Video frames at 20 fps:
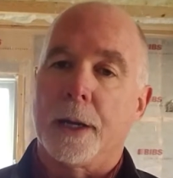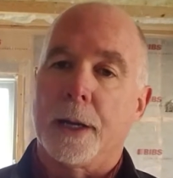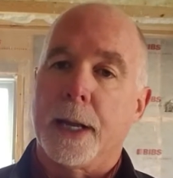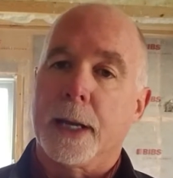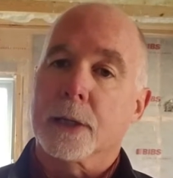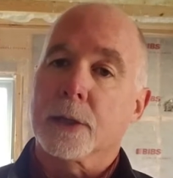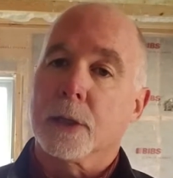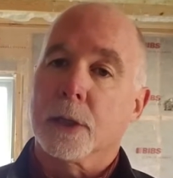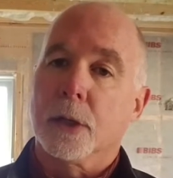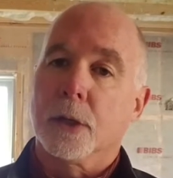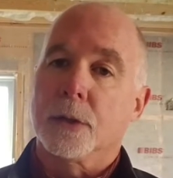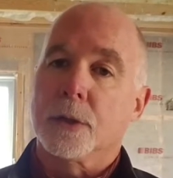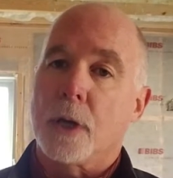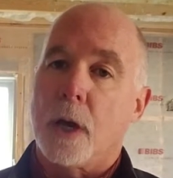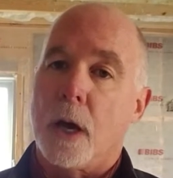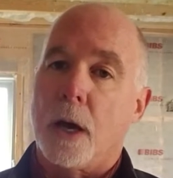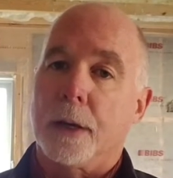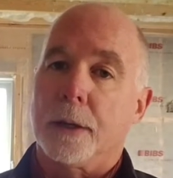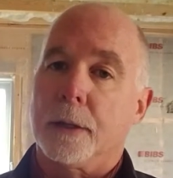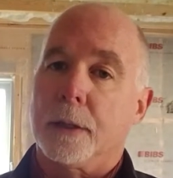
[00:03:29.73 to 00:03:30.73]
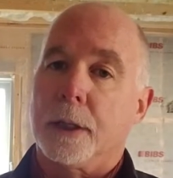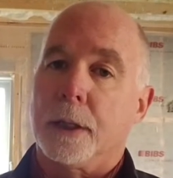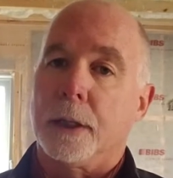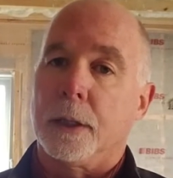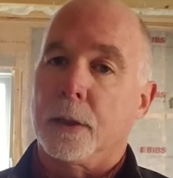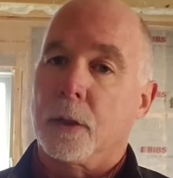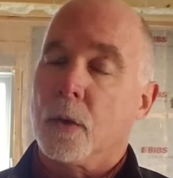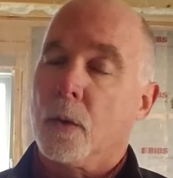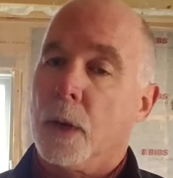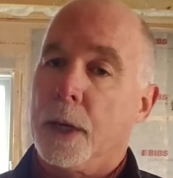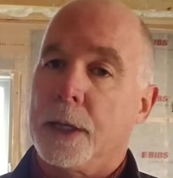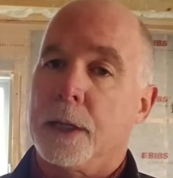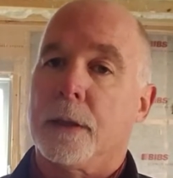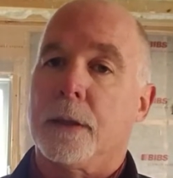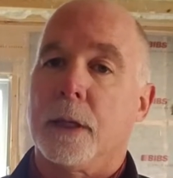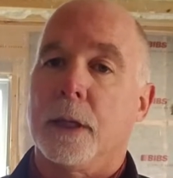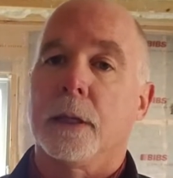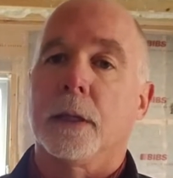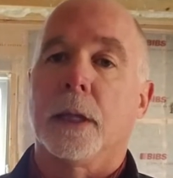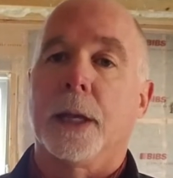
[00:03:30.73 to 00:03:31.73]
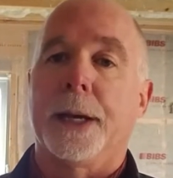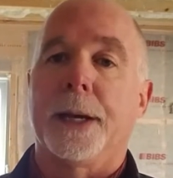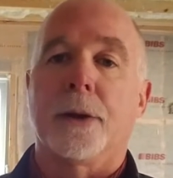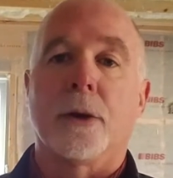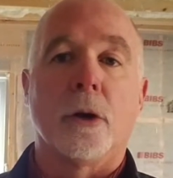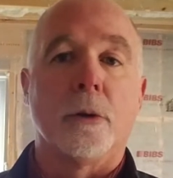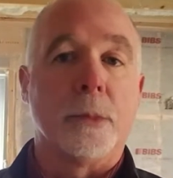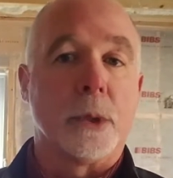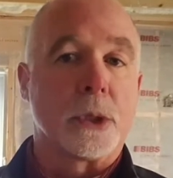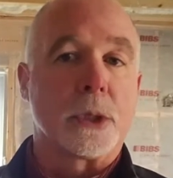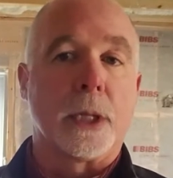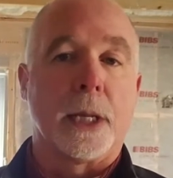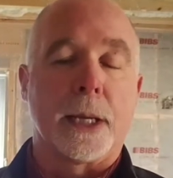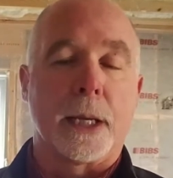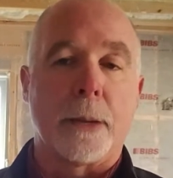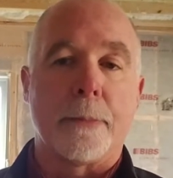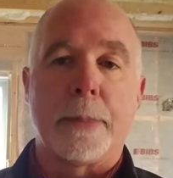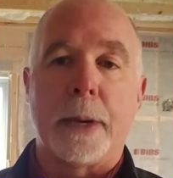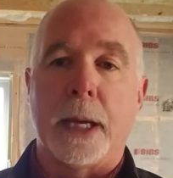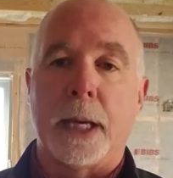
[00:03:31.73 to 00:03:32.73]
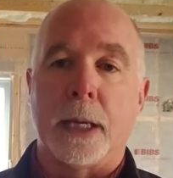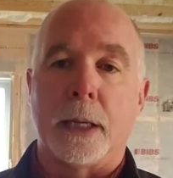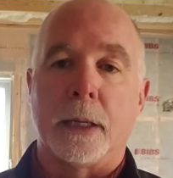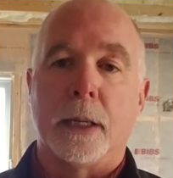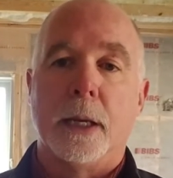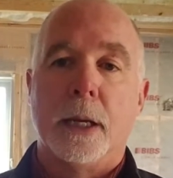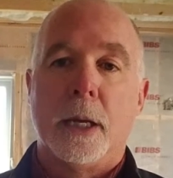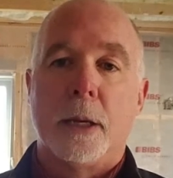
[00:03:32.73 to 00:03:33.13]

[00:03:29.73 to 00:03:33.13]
It actually goes on in quite a thin layer, almost like a paint.